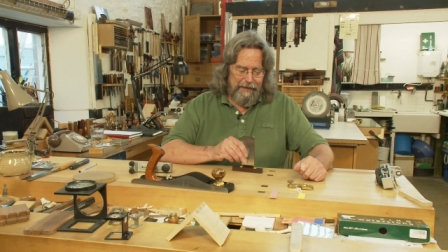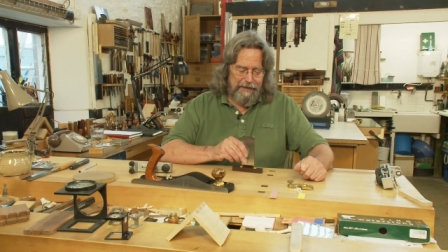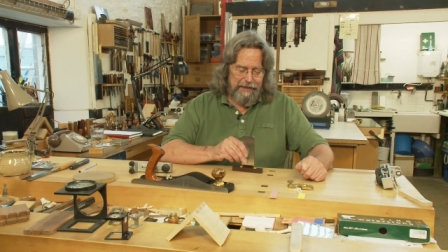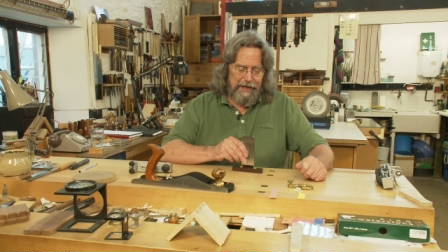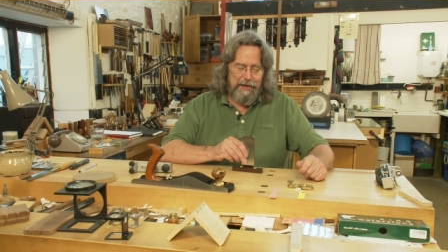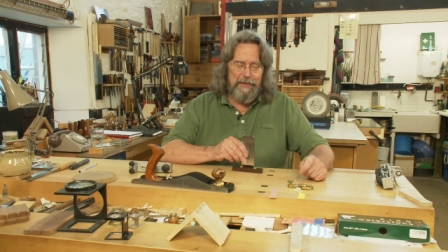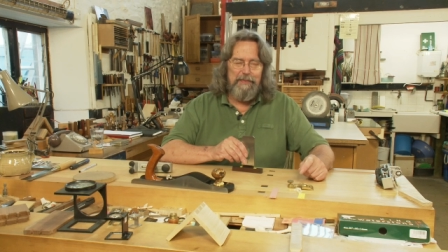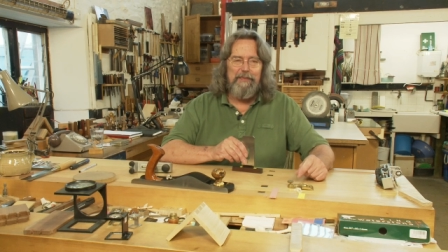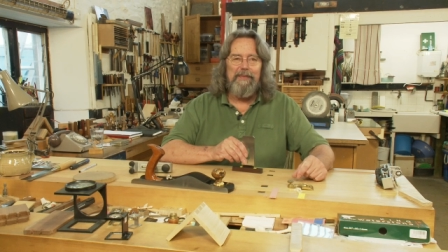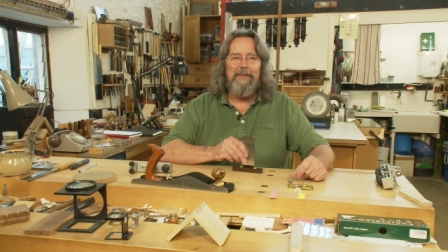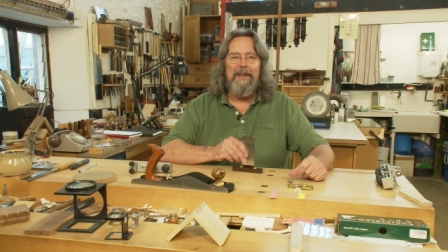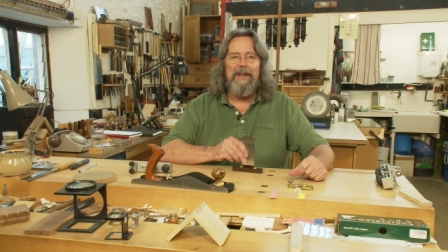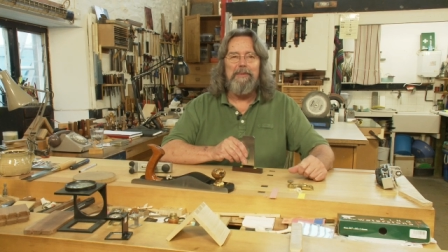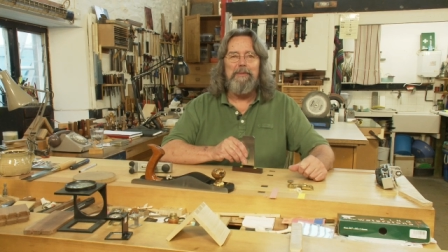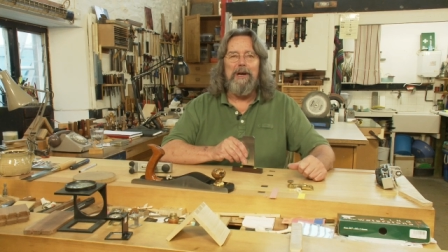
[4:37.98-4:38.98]
So
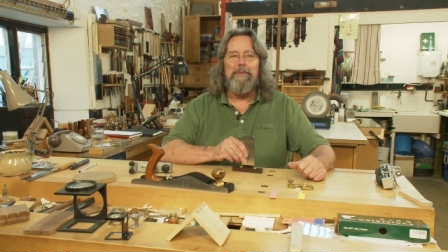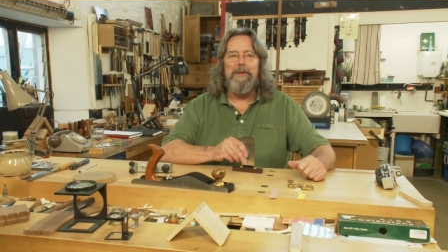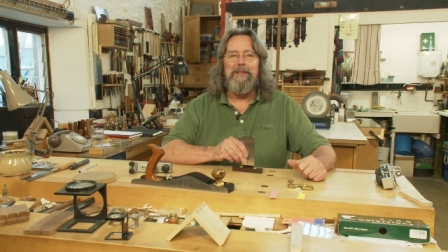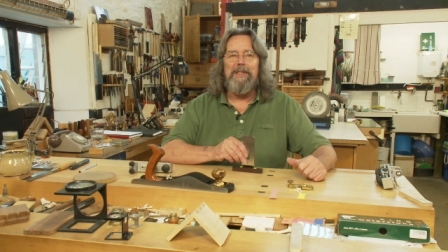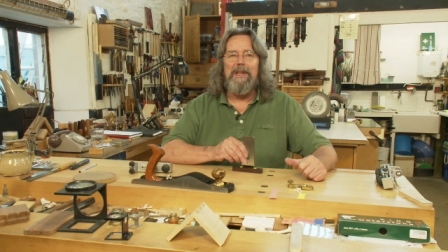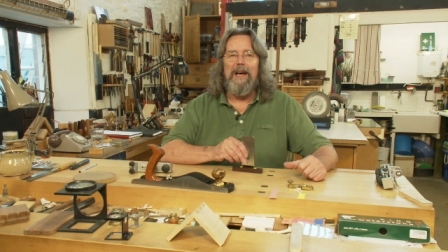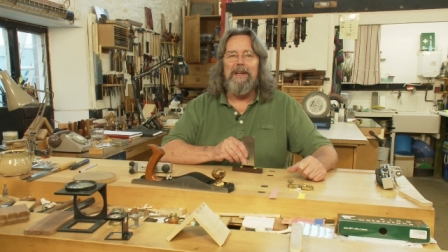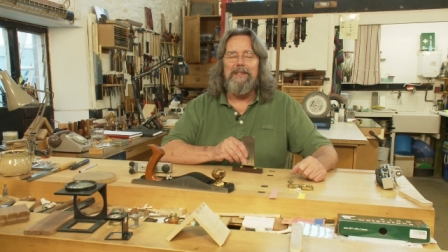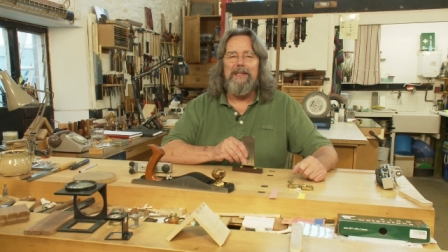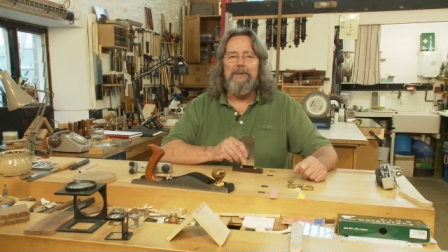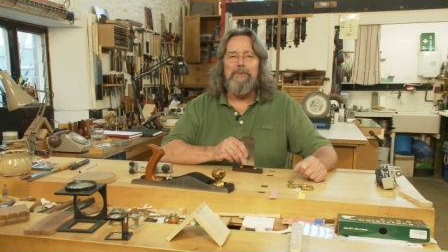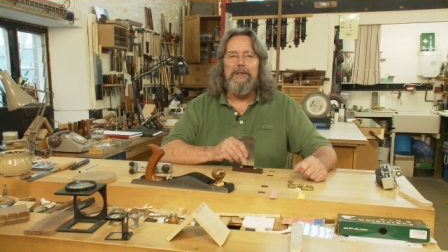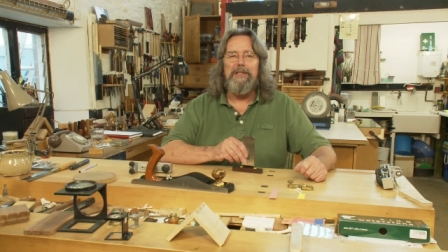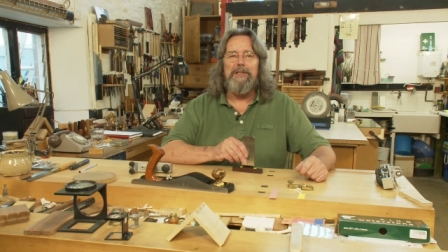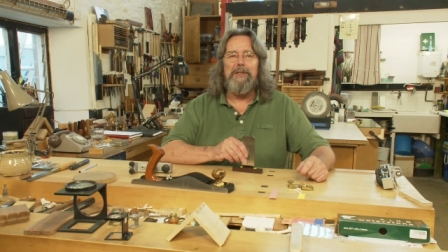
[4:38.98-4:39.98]
in a moment, I
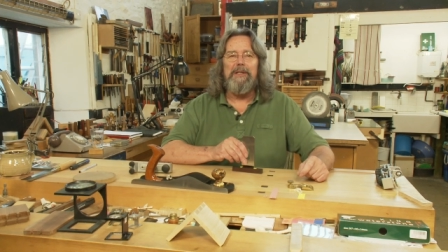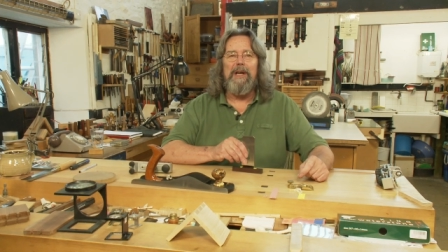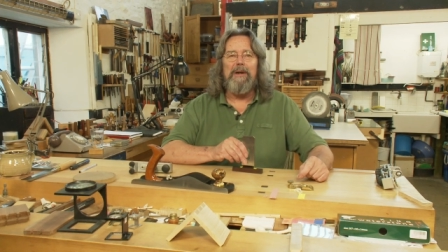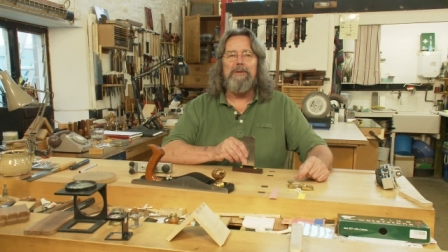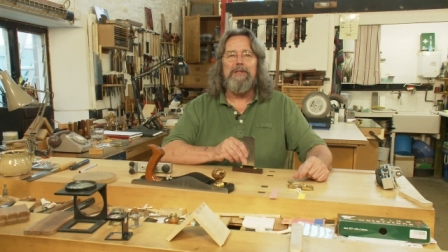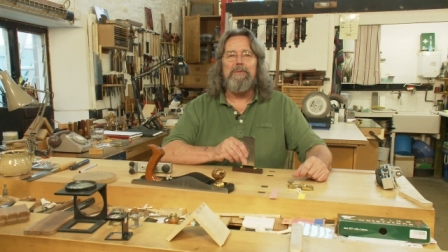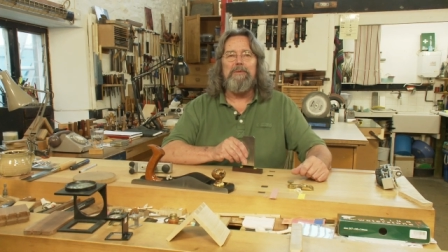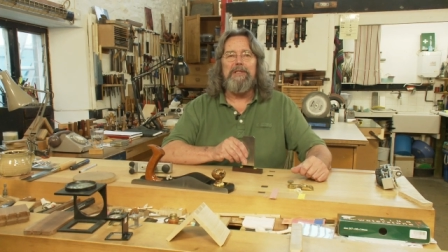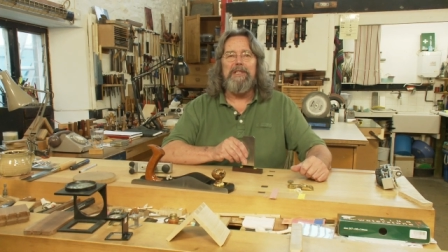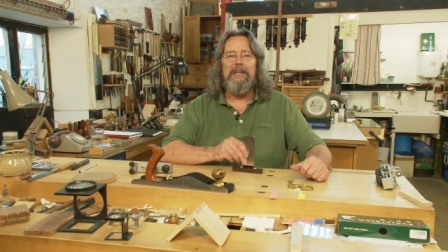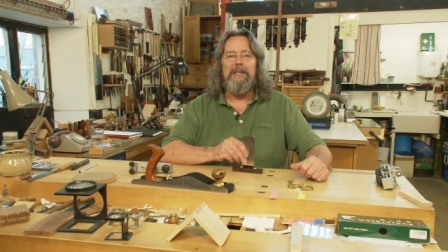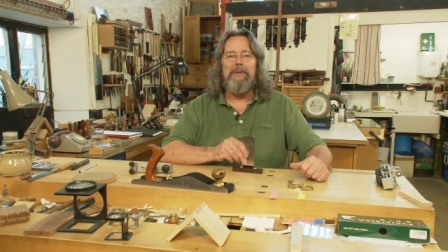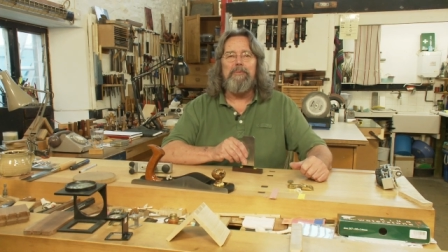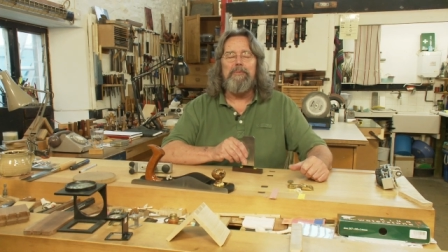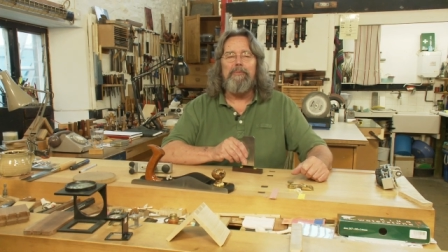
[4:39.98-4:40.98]
think we should go to the
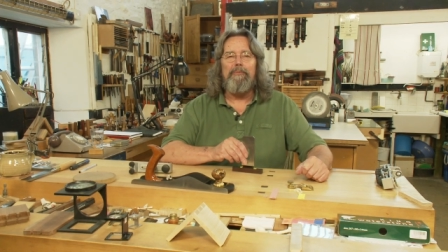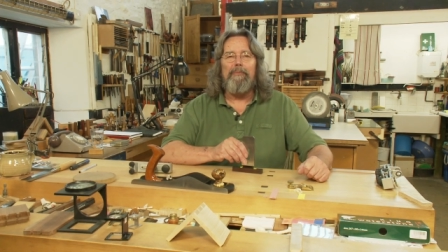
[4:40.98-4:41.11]
machine